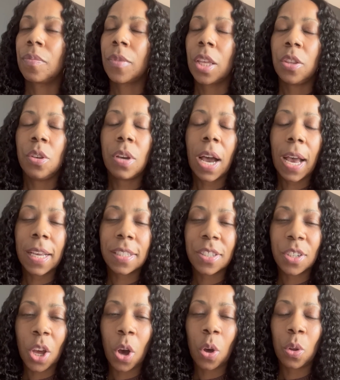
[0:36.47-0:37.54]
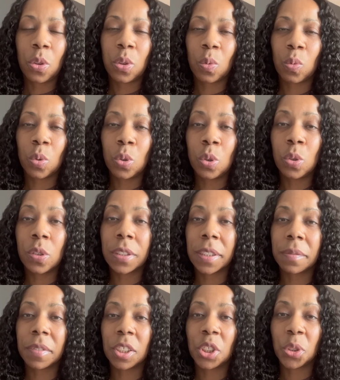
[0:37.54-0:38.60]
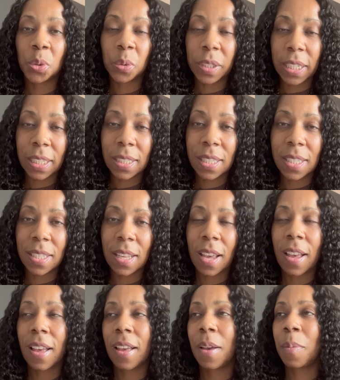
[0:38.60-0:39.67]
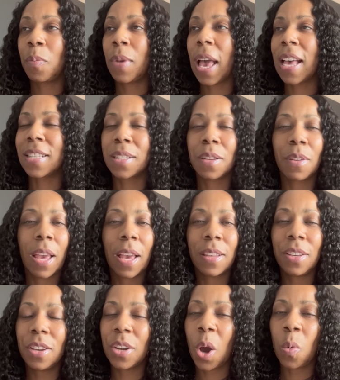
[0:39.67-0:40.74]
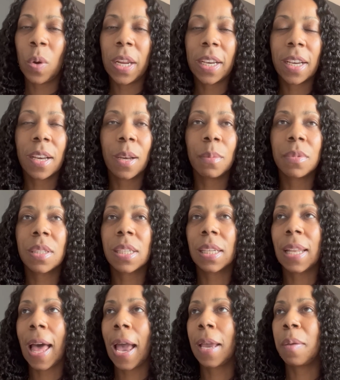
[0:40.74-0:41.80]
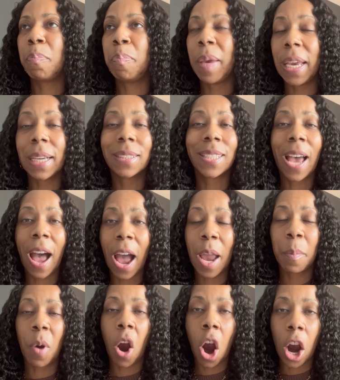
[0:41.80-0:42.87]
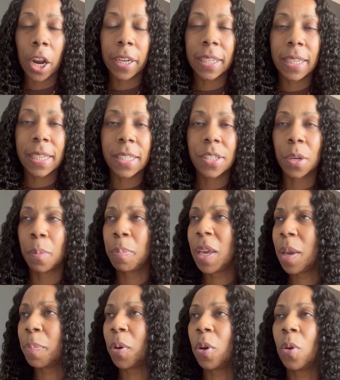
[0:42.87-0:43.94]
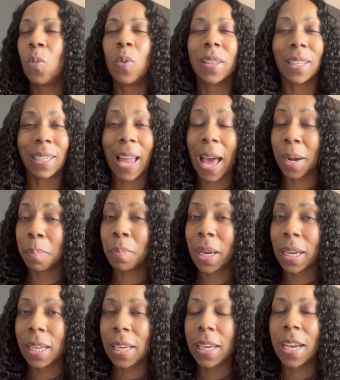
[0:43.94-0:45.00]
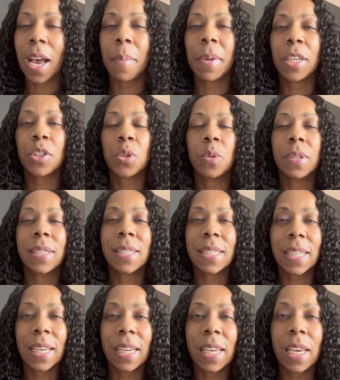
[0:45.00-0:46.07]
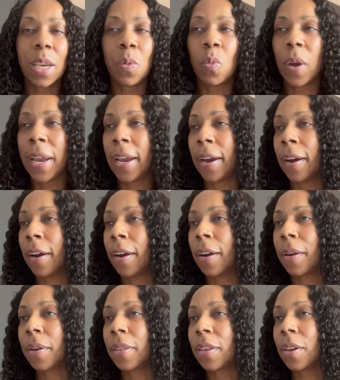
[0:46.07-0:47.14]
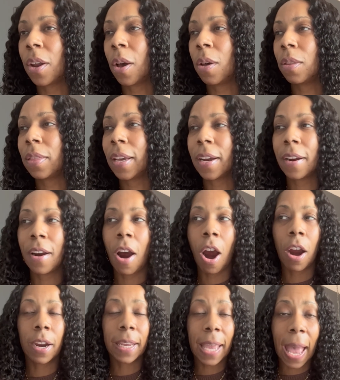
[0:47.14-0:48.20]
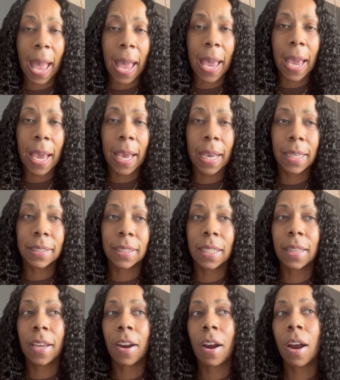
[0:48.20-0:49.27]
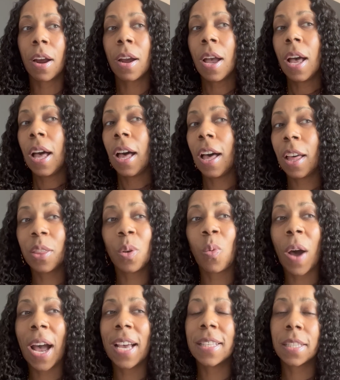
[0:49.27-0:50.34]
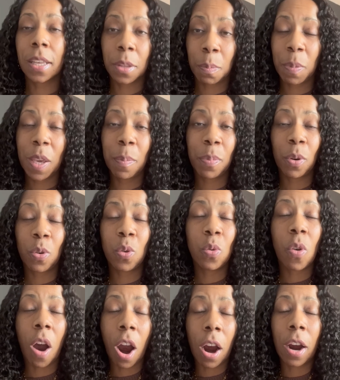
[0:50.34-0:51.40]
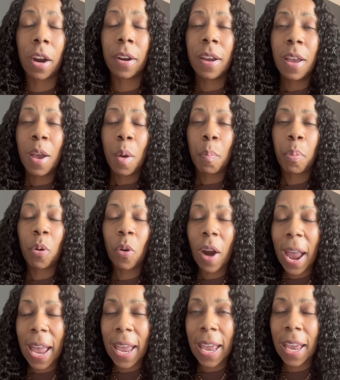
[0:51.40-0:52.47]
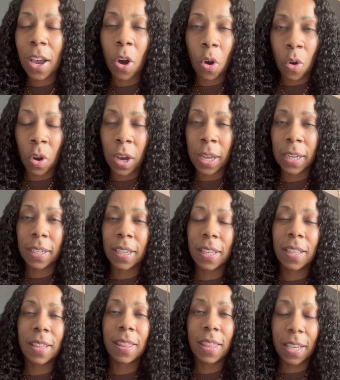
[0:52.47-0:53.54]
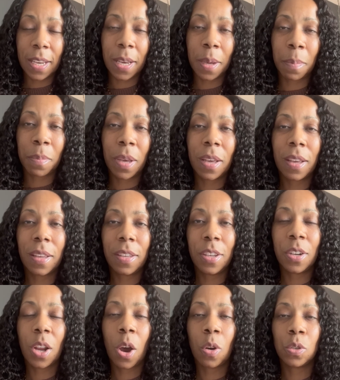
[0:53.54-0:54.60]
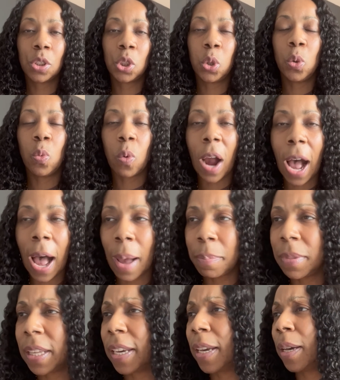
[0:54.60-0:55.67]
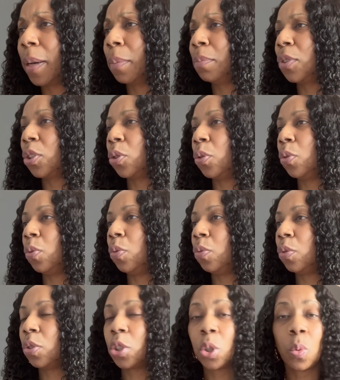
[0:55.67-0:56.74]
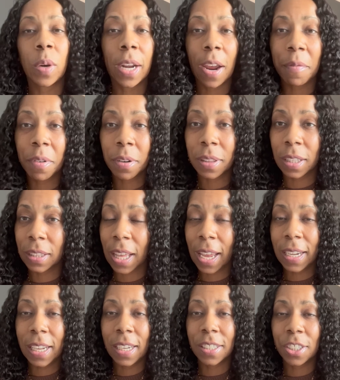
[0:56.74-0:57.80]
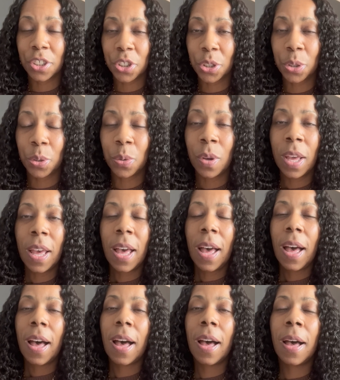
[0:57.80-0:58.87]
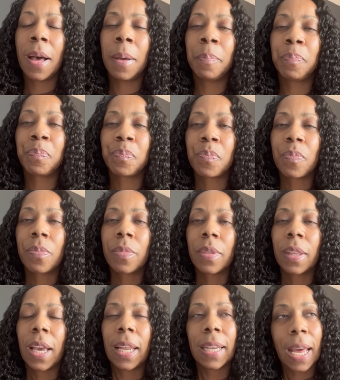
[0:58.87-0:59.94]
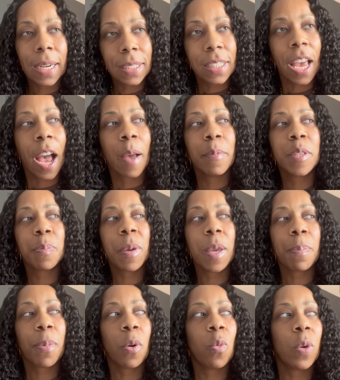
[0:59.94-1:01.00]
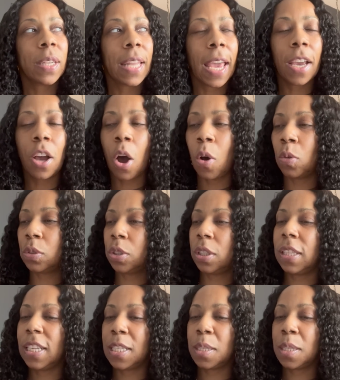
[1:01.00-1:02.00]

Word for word: you guys know the rules of the streets um, as, a, you know, when it comes to like big time artists or people with a lot of money coming to a city where, you know, there are gangs and there are otherwise other people who are preying on them, you know, to rob them, to do whatever that they need to do. Um, a lot of times people, when they go to these